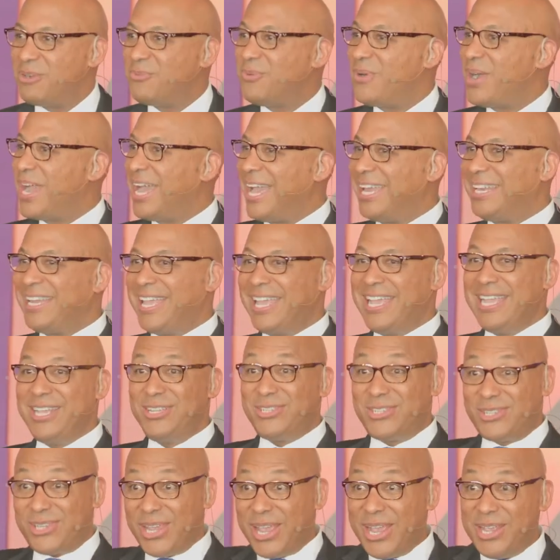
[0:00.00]
when he
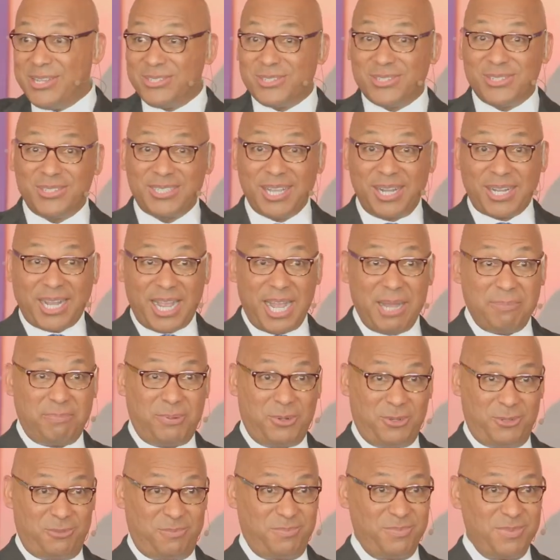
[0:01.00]
sees the
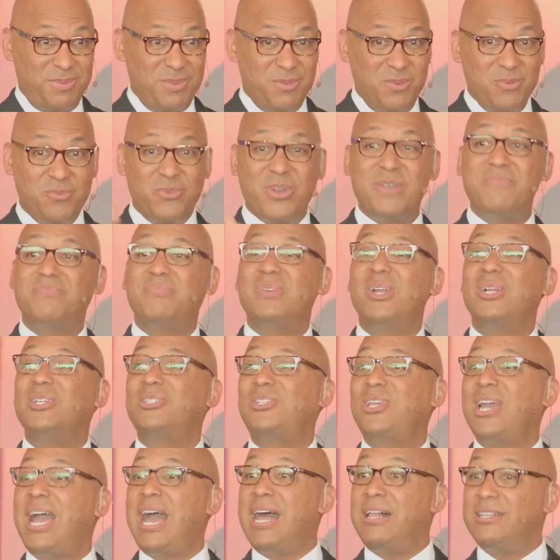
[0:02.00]
couple with their
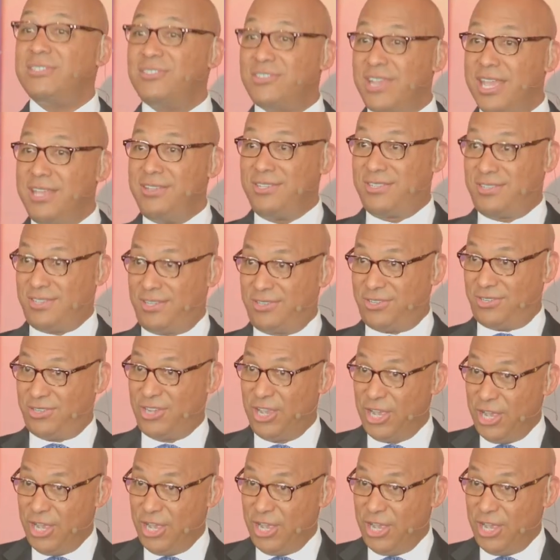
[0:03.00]
child Jesus,